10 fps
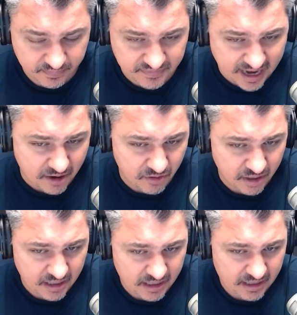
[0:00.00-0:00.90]
Now,
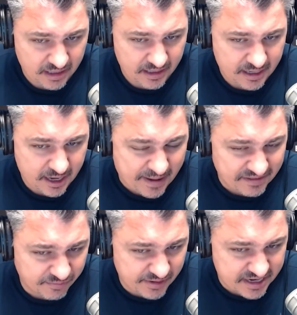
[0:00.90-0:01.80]

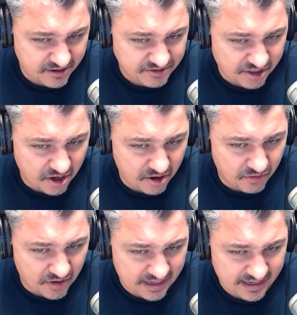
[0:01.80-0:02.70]
about 3 years
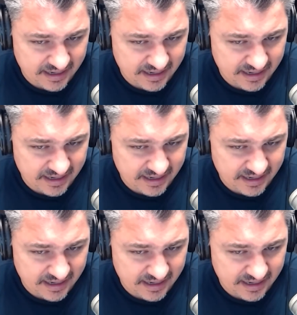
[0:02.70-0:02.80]
ago,